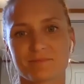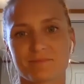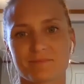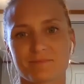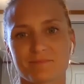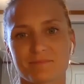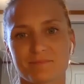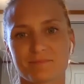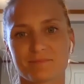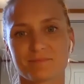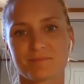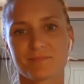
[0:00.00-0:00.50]
Mm.
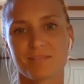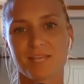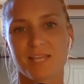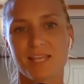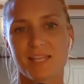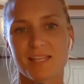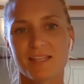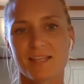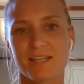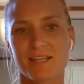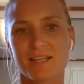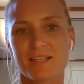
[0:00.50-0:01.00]

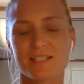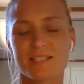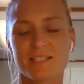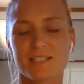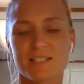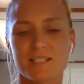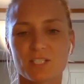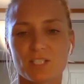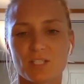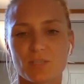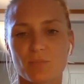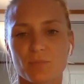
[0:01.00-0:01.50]
That is
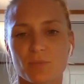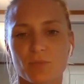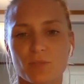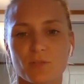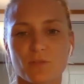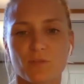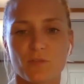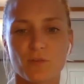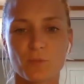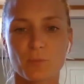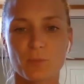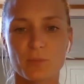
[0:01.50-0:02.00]
such a
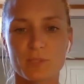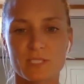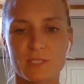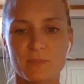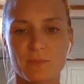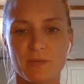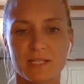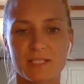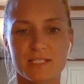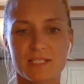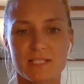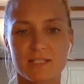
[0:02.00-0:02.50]
beautiful
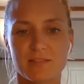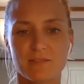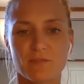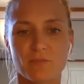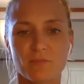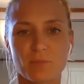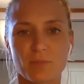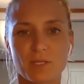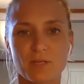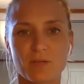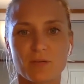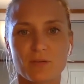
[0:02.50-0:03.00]
perspective,
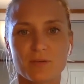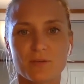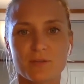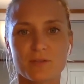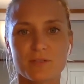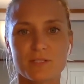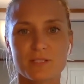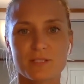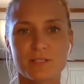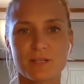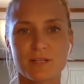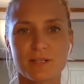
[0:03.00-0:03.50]

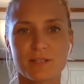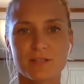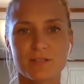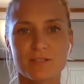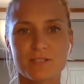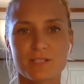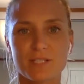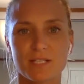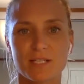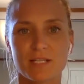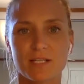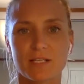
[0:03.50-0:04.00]
because like you
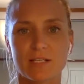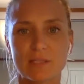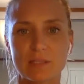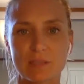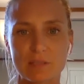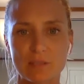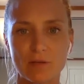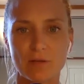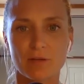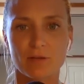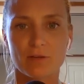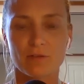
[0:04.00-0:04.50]
said, a
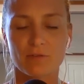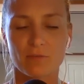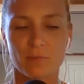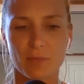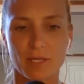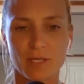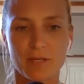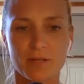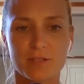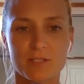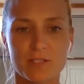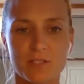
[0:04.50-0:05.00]
lot of
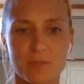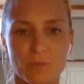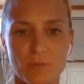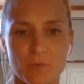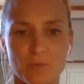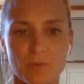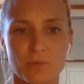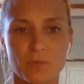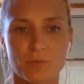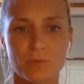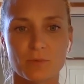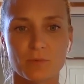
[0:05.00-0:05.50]
parents
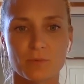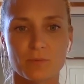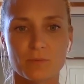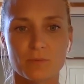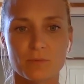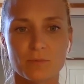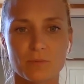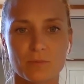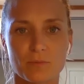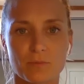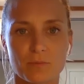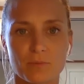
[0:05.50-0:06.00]
will
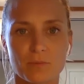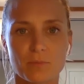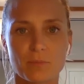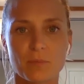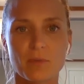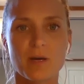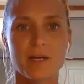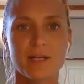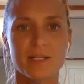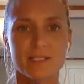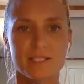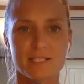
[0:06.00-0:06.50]

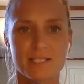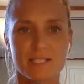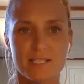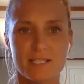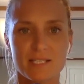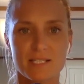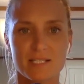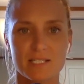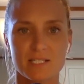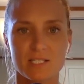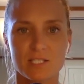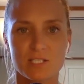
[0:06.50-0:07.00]
buy into
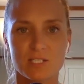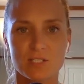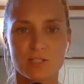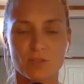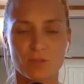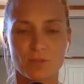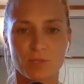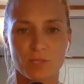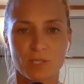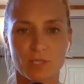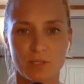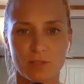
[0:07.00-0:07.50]
this
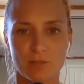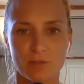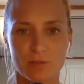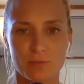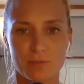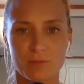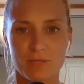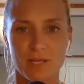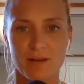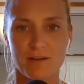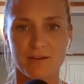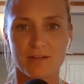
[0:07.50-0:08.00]
doom and
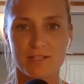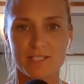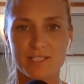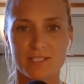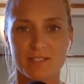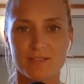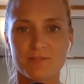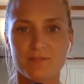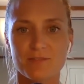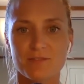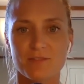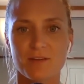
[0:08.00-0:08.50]
gloom
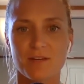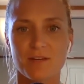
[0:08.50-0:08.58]
narrative,